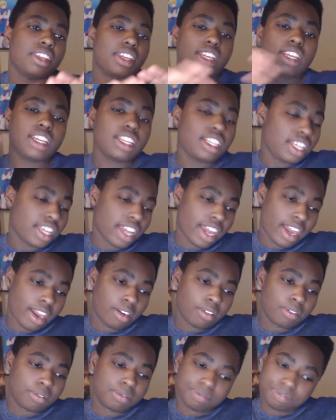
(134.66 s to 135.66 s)

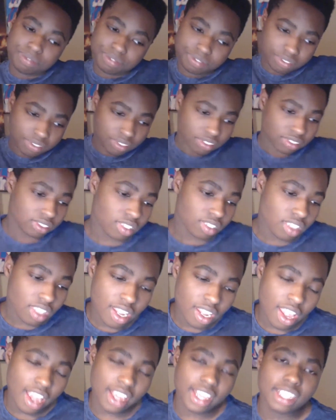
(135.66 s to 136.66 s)
Anyhow,
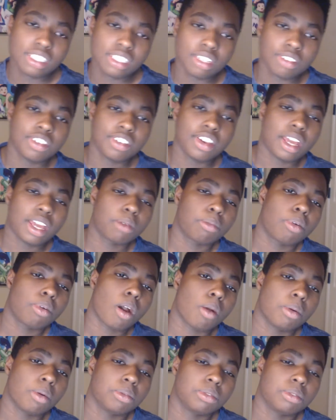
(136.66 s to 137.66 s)
I guess if you had
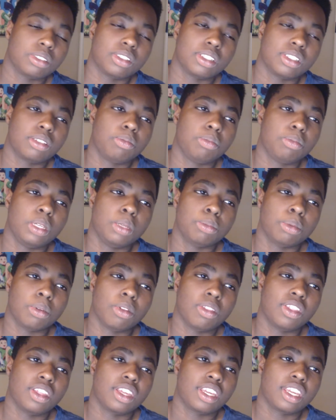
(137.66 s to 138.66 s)
problems with
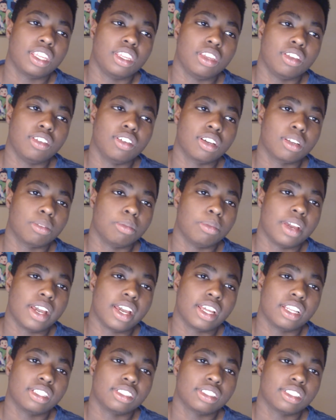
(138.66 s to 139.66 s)
people thinking you look
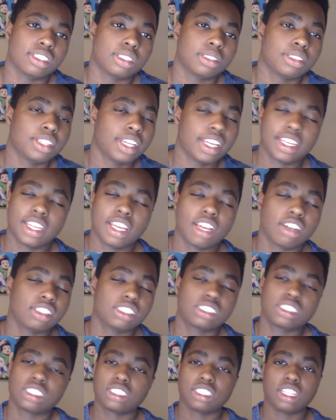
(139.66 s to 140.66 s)
bad or something. Anyhow,
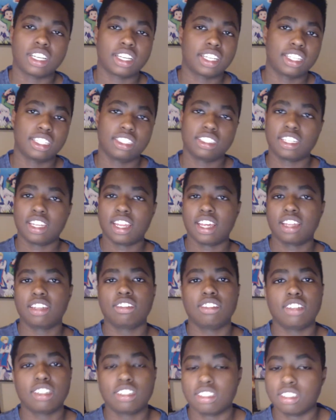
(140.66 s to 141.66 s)
let's just not get into that.
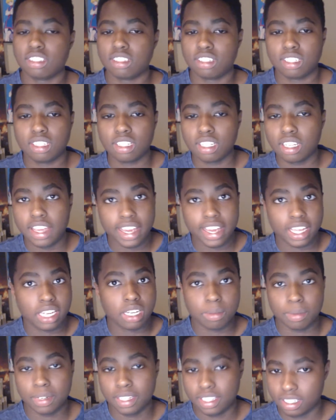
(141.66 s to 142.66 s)
This is
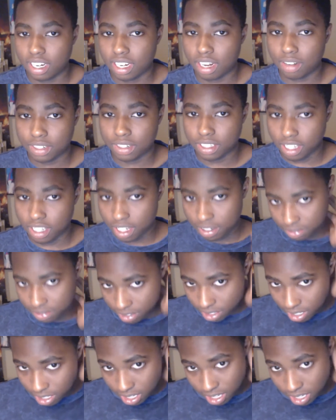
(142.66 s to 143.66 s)
anime, not real life.
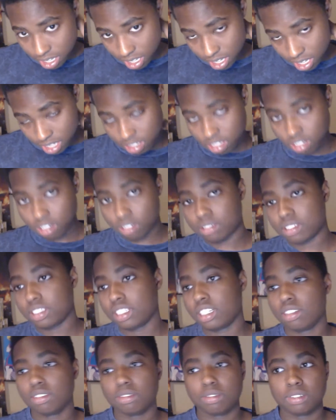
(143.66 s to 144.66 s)
So, you
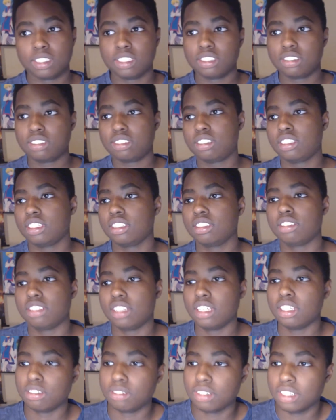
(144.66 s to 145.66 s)
know, it
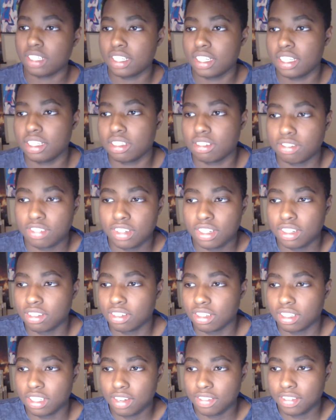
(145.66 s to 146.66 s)
is what it is.
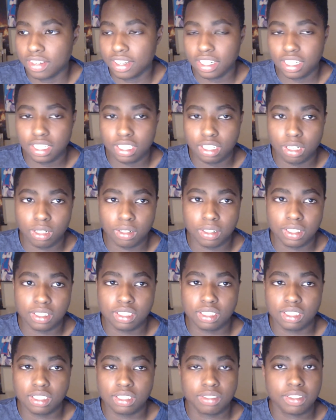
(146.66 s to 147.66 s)
We're never gonna know.
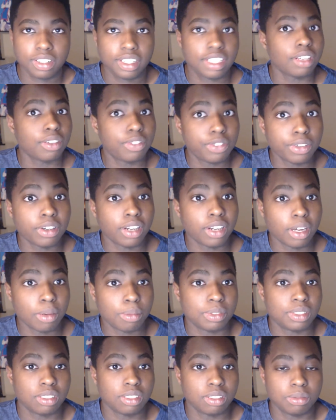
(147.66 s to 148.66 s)
It's freaking a filler
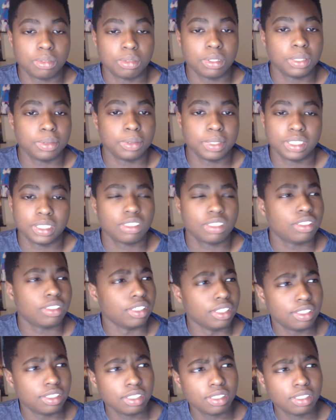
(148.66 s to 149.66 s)
episode, pretty much. Or
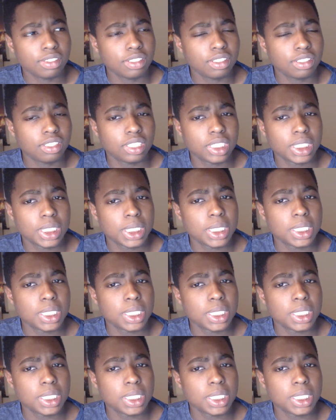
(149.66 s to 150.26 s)
is this filler?